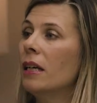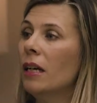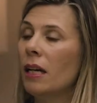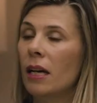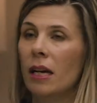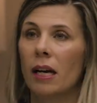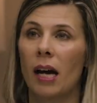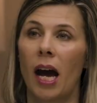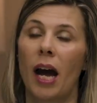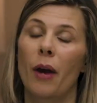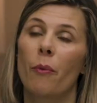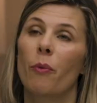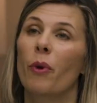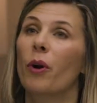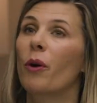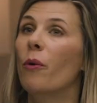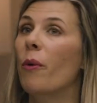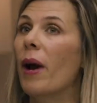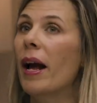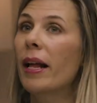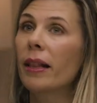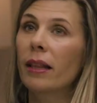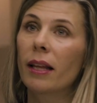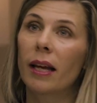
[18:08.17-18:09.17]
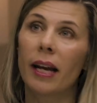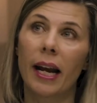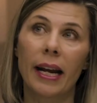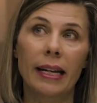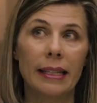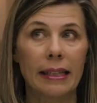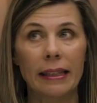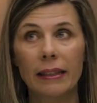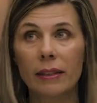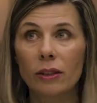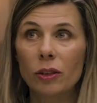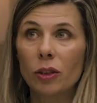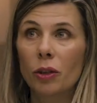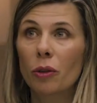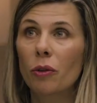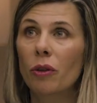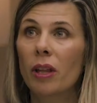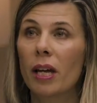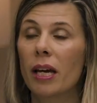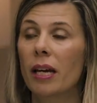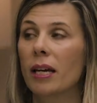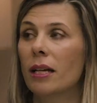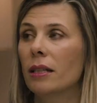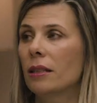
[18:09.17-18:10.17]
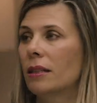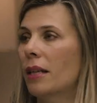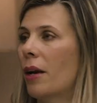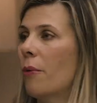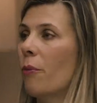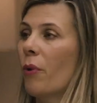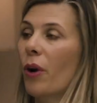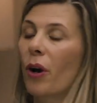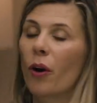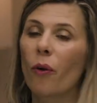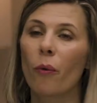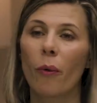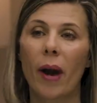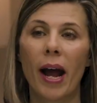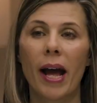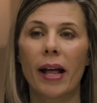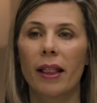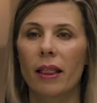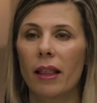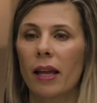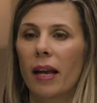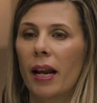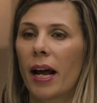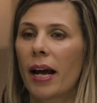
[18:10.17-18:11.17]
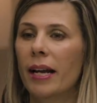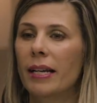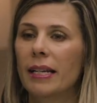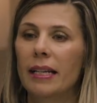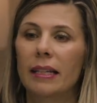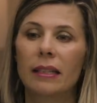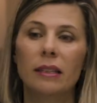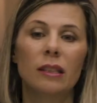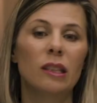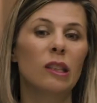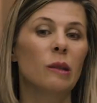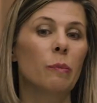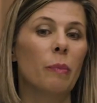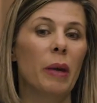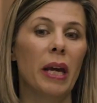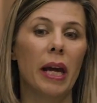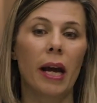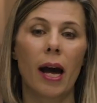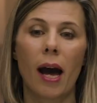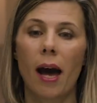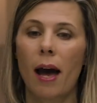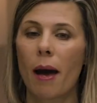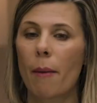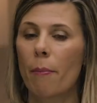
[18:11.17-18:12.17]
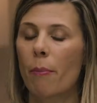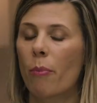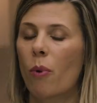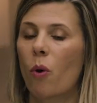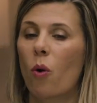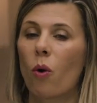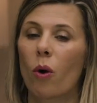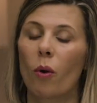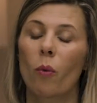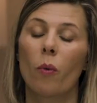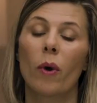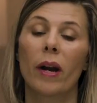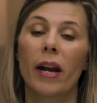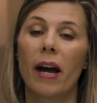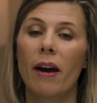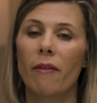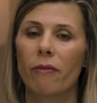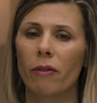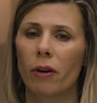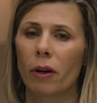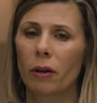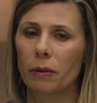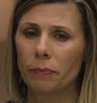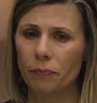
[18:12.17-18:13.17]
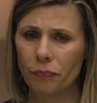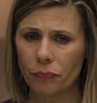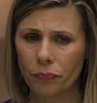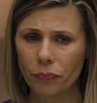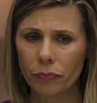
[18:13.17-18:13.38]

Yeah. I regret that I didn't do this. I regret that I didn't speak up or whatever.